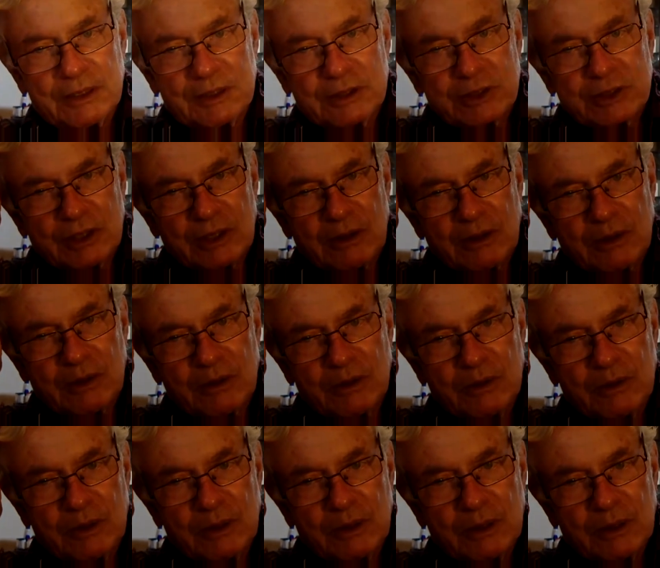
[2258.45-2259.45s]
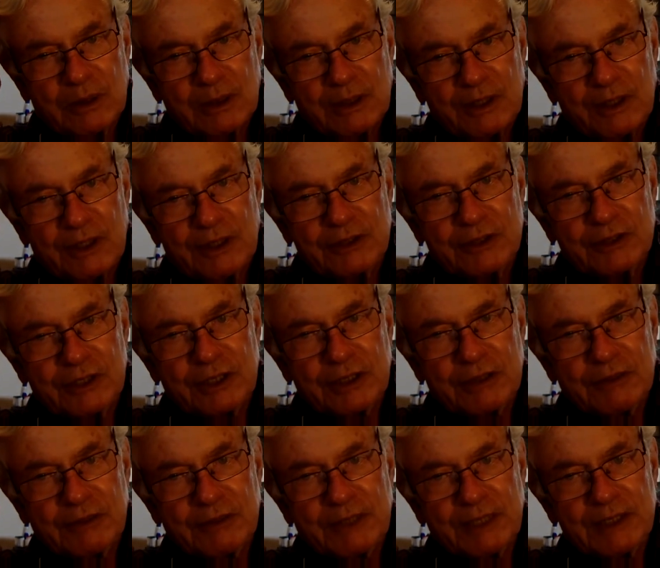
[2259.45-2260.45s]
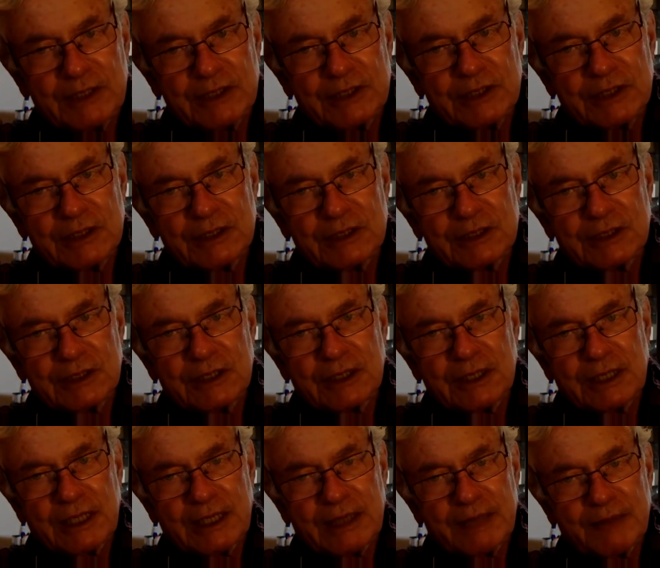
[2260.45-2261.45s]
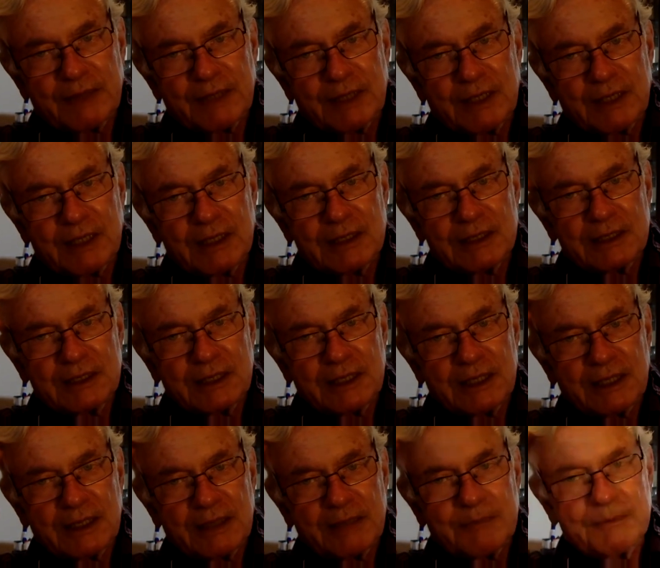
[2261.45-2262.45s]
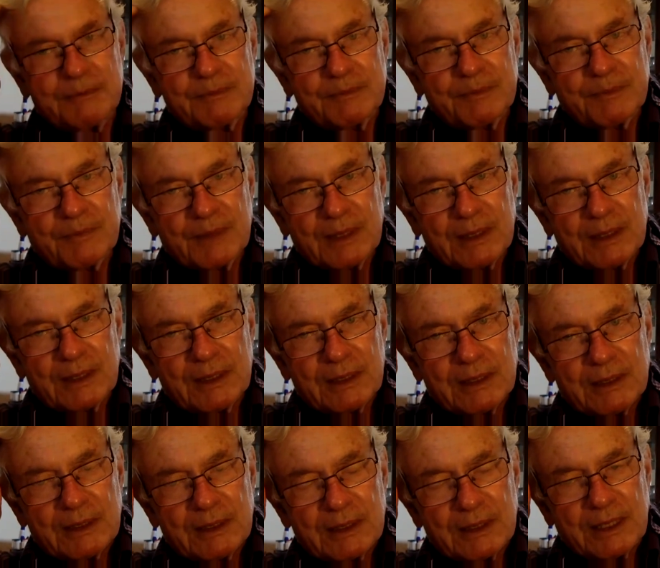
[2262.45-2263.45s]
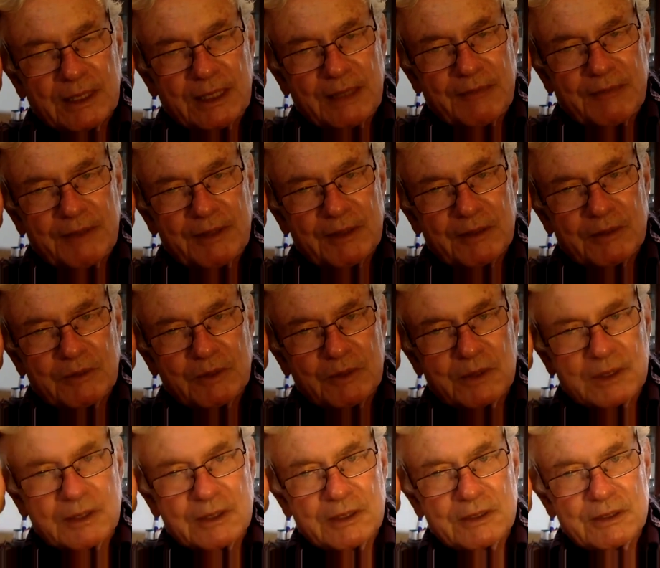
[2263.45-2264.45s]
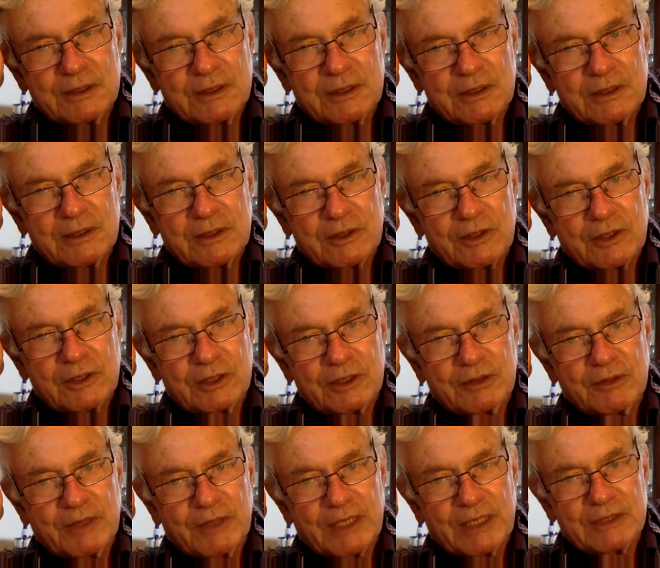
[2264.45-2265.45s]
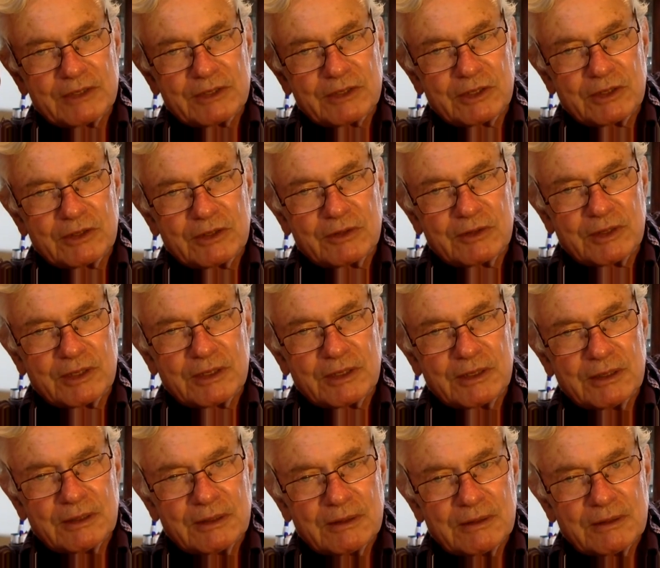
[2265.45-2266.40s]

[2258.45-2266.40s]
Right. So your generation's going to have a hard time leaving the world to your grandchildren